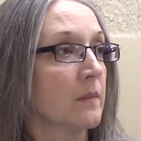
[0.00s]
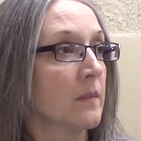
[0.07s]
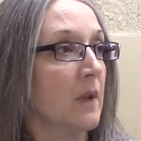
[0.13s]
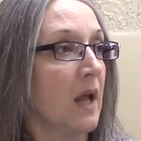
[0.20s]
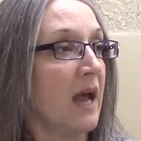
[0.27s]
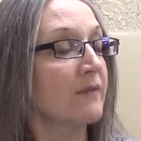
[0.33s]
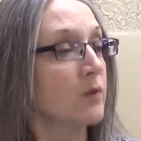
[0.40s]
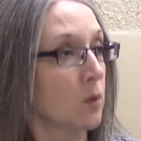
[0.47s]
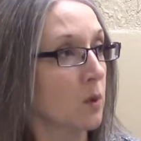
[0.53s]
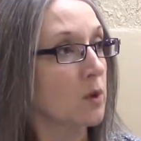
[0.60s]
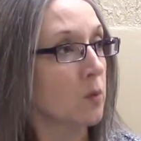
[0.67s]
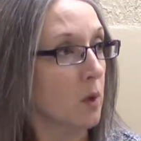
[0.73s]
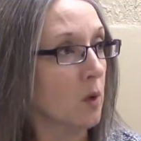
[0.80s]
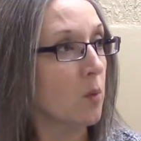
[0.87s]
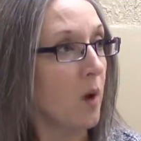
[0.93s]
After
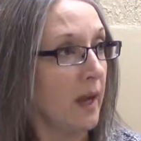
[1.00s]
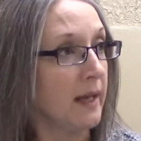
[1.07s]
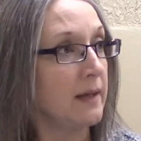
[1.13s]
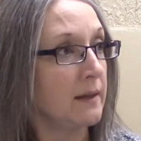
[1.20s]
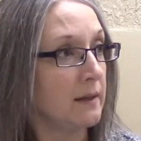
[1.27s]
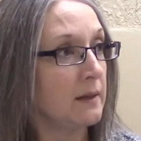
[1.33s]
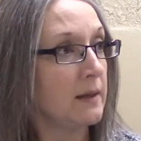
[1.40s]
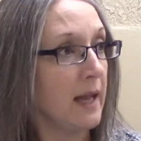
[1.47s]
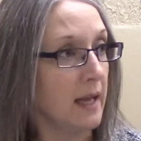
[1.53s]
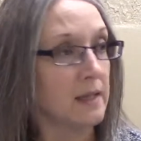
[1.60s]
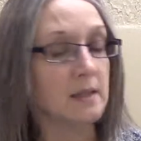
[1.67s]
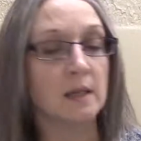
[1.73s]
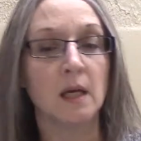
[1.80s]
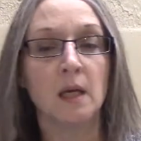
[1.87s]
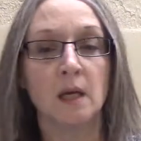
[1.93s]
World War I,
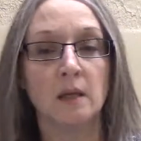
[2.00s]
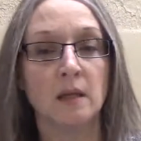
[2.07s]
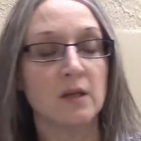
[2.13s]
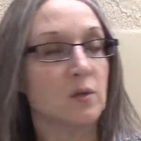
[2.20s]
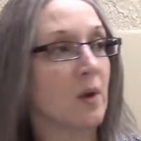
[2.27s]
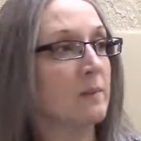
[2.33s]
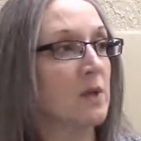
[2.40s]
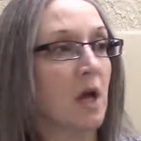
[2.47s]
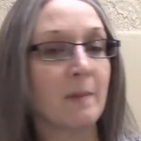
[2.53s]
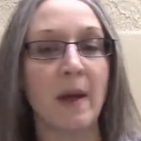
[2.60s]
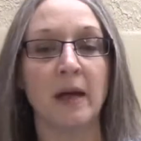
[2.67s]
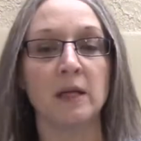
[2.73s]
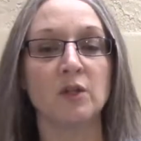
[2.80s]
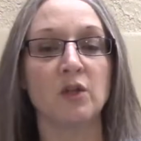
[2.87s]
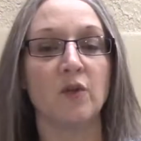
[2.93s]
yes. After that's what I'm talking
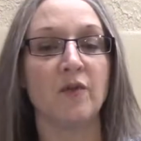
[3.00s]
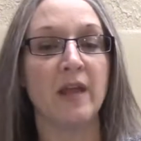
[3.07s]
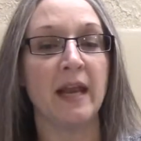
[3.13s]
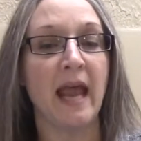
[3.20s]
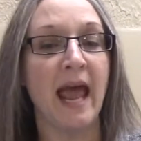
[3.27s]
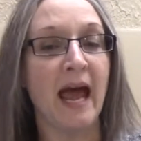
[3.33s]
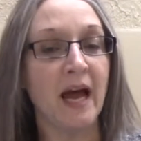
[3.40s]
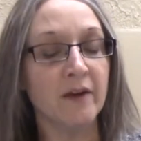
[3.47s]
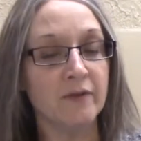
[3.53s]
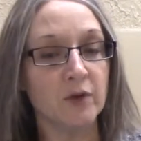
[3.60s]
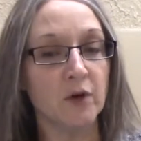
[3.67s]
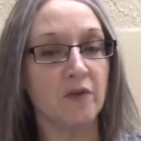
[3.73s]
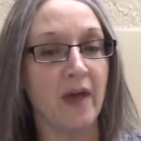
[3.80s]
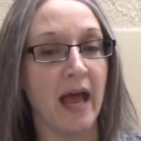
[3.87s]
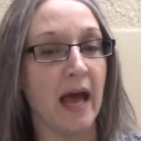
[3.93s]
about. So then
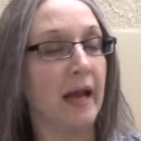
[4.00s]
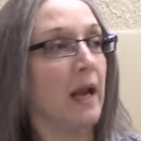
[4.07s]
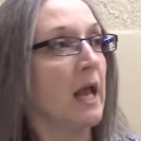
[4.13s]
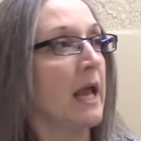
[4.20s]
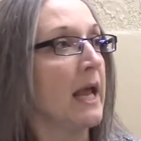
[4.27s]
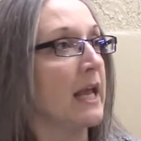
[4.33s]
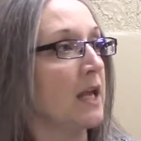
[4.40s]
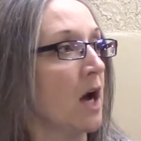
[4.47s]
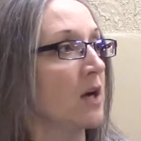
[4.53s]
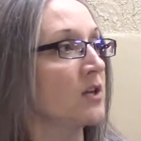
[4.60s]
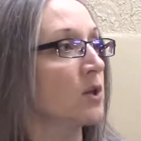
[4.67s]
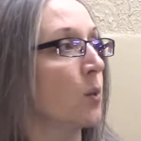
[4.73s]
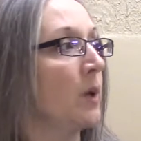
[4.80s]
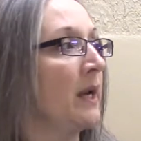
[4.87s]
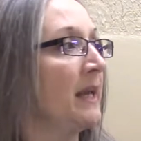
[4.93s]
after that, he
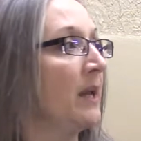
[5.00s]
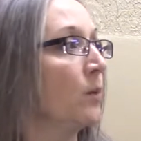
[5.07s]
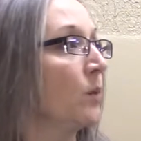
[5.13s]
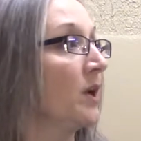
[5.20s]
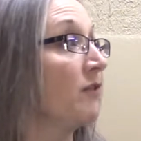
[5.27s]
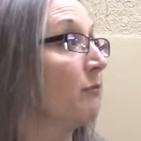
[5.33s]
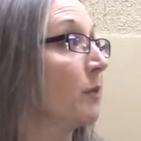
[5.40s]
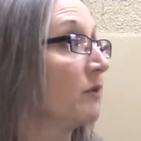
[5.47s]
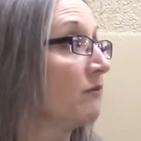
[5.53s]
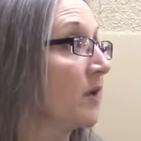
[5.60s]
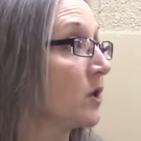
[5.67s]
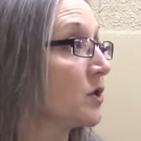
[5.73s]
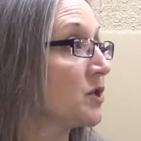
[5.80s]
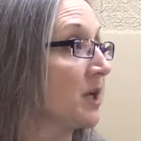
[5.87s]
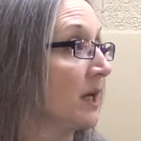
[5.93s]
also wanted to get rid of
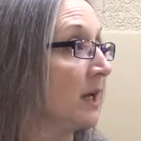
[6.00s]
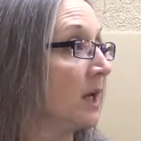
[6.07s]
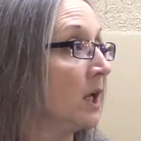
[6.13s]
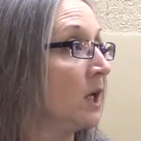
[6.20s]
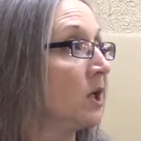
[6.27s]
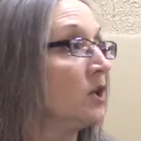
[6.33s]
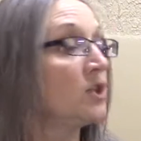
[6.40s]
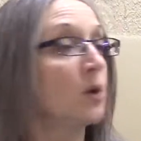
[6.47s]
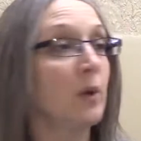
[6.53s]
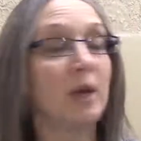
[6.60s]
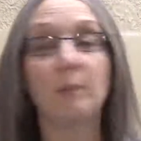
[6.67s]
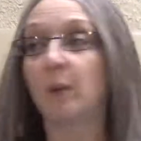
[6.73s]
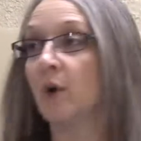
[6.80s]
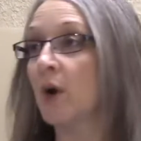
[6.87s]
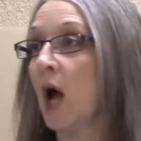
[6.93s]
perversion. So
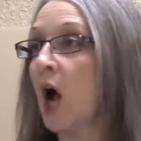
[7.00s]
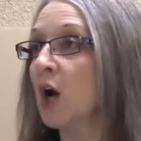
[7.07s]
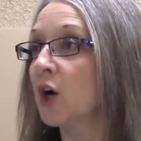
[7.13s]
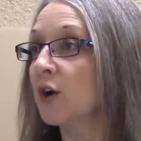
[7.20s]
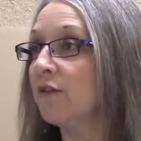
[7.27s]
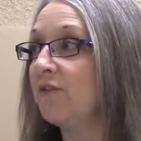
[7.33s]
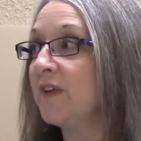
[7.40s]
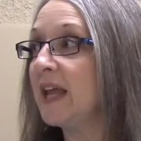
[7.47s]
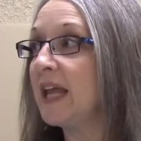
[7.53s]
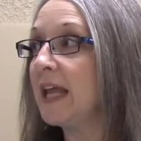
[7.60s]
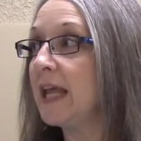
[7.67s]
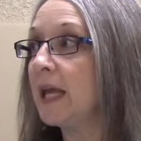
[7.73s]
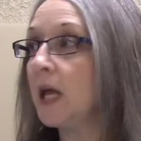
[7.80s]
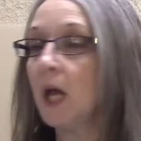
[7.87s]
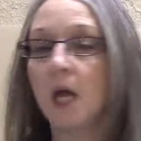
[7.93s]
any
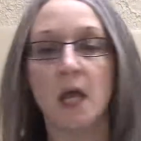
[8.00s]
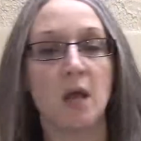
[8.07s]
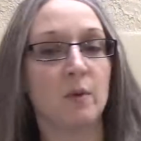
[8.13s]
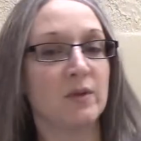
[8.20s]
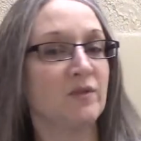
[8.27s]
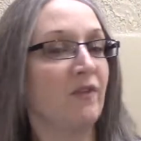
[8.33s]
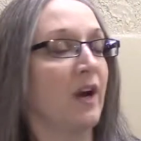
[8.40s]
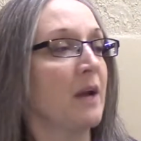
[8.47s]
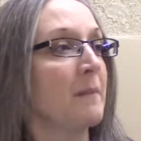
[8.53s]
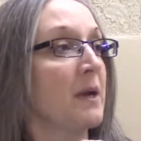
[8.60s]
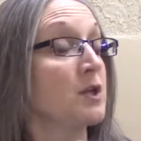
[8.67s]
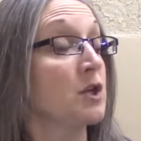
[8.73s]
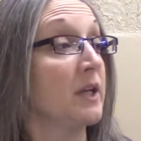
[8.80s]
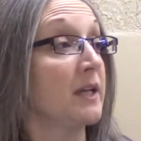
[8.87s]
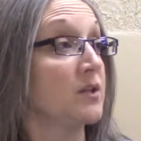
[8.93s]
pornography, he was very
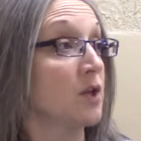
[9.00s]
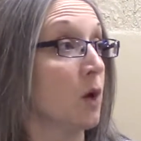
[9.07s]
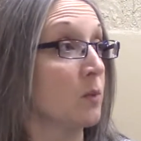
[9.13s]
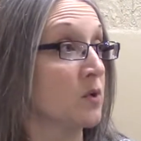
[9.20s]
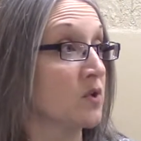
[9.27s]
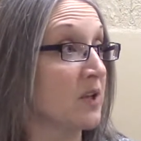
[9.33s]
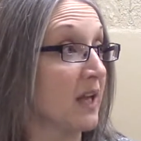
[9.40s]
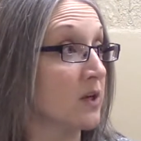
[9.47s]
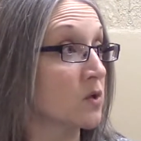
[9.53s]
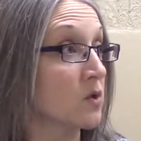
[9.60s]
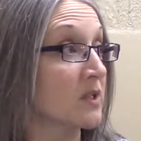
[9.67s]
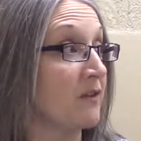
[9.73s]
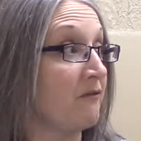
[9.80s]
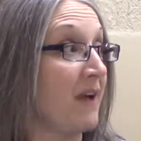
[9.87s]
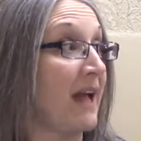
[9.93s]
much against
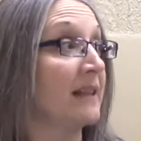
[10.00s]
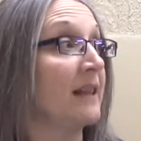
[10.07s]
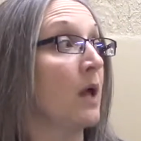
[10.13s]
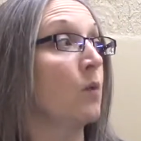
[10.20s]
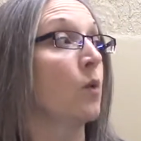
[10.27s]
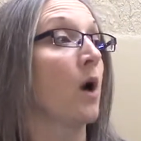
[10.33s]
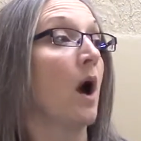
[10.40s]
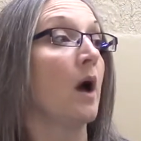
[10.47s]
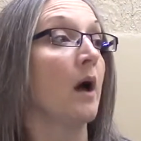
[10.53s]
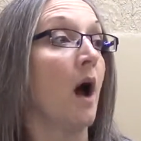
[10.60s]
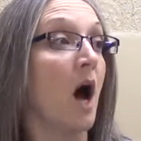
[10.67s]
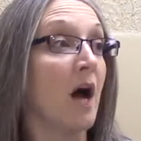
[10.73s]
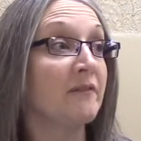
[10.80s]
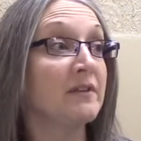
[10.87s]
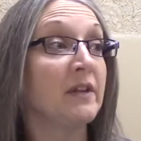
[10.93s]
homosexuals. In fact, they were
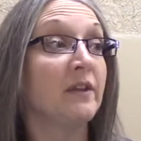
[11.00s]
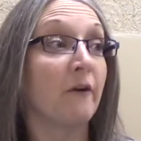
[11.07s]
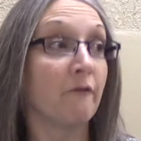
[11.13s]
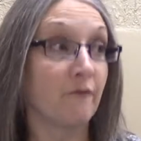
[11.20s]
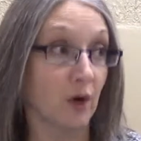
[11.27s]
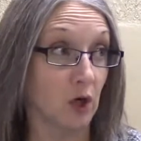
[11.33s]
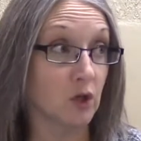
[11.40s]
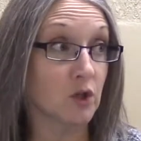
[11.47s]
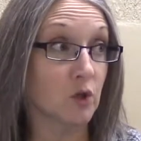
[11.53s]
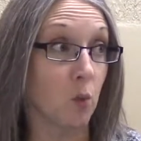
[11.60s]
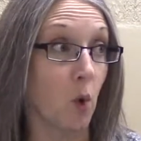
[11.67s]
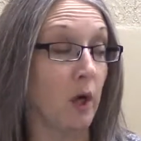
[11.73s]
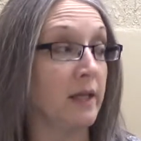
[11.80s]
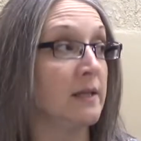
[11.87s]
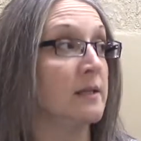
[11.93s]
often the first
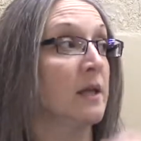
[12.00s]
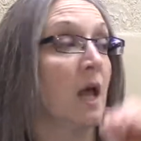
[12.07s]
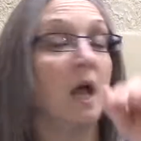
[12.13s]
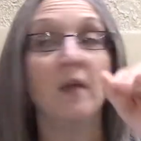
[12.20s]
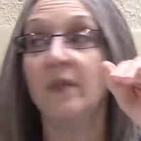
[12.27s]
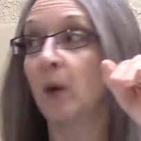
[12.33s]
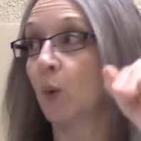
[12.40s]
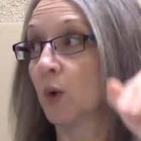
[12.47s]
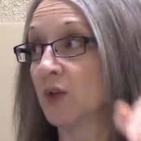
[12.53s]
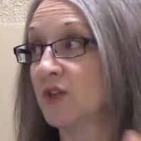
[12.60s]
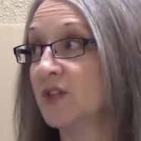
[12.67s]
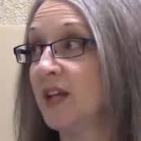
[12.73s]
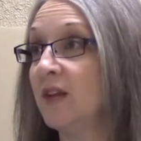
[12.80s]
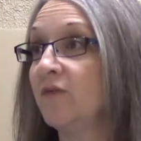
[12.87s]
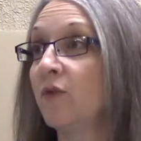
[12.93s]
ones that were
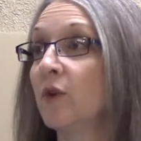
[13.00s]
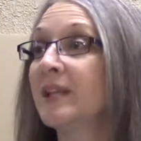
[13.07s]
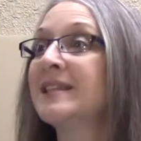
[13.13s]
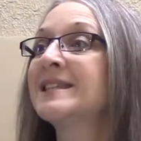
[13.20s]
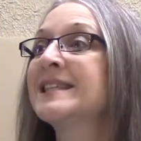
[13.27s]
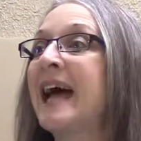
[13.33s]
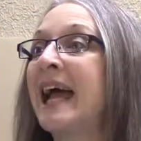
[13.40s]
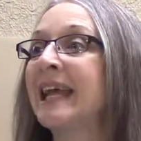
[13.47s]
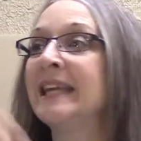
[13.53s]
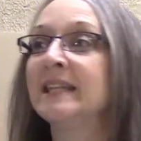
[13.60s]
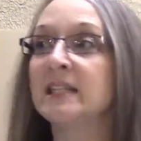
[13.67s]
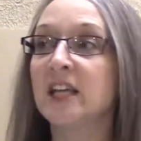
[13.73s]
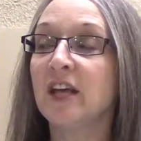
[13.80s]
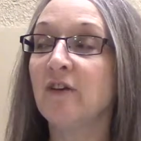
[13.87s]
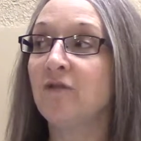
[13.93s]
sent for the
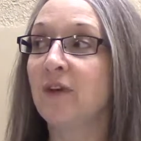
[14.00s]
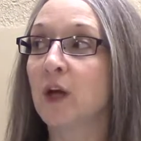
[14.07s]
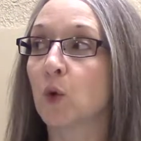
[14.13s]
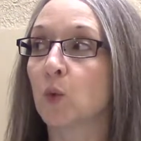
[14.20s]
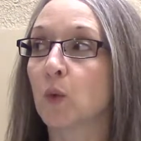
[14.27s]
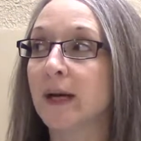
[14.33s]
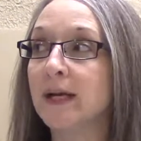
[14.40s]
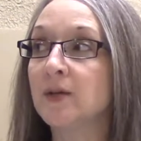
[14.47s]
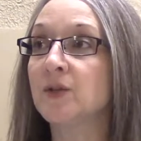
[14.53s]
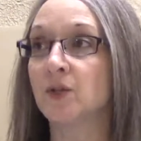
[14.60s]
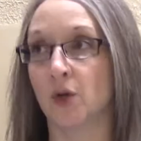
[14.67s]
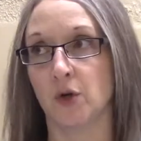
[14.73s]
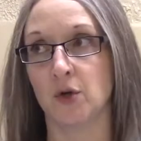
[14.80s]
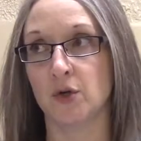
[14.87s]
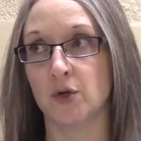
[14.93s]
scientific
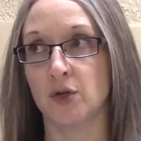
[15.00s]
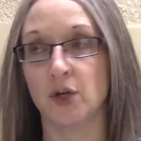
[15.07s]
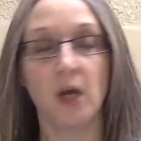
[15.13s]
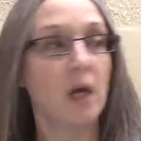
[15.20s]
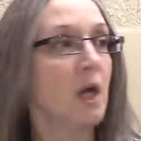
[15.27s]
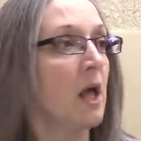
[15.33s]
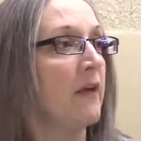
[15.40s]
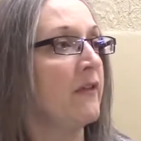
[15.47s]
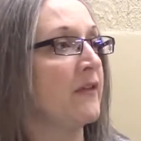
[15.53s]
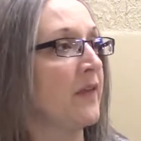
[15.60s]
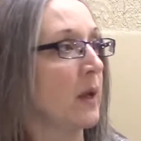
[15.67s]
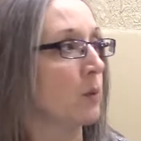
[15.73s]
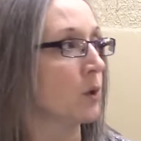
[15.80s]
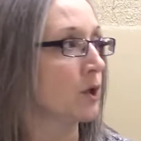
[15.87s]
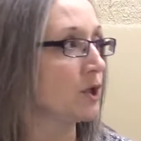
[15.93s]
research that
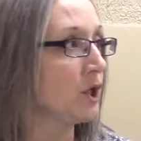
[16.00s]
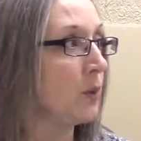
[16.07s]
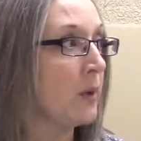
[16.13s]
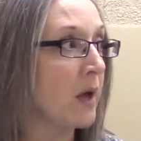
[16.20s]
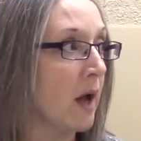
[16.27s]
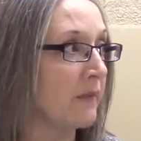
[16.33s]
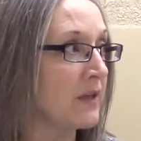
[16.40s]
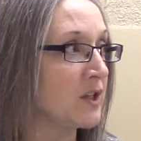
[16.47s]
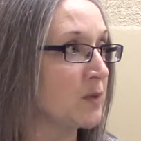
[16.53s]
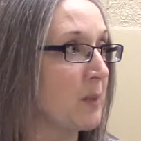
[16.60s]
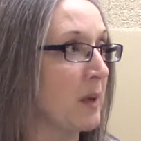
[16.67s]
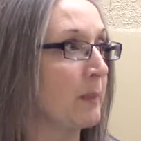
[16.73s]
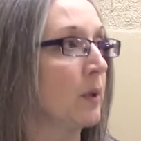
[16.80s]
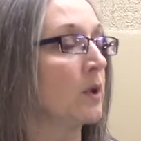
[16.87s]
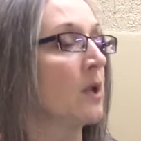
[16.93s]
they were doing on these
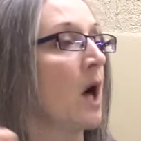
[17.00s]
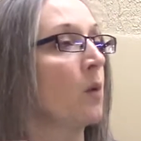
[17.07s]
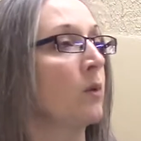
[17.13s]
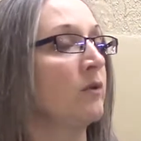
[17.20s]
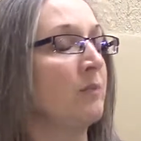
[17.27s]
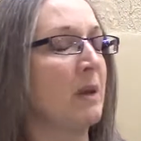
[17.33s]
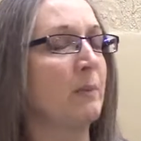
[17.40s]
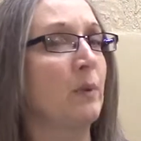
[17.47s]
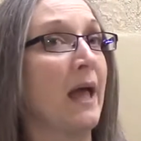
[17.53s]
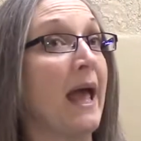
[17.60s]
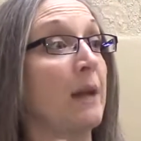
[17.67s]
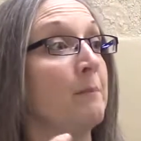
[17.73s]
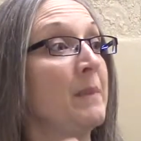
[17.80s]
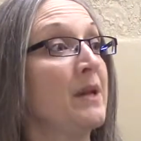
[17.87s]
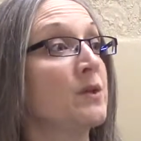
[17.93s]
people, along with people that
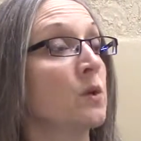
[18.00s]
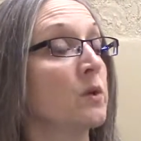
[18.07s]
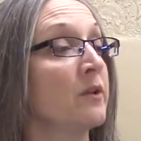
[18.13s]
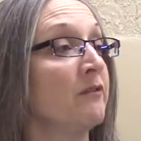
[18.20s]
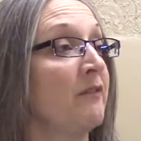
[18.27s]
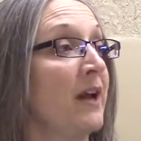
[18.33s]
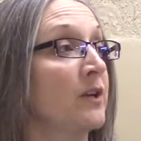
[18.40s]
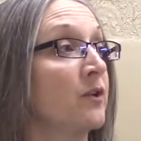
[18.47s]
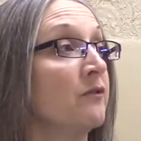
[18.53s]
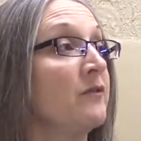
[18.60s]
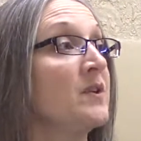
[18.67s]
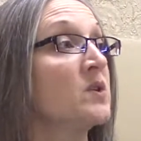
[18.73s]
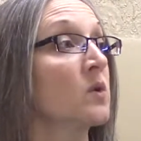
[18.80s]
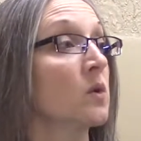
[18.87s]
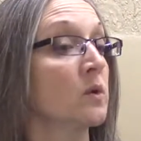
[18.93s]
had mental defect or
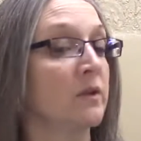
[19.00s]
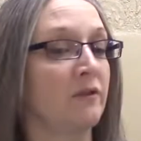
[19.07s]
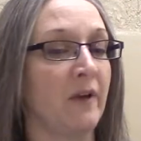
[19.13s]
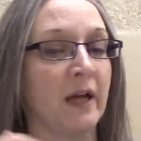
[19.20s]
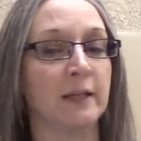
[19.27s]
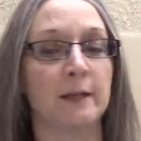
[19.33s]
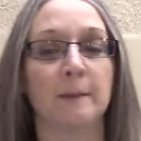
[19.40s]
physical defect.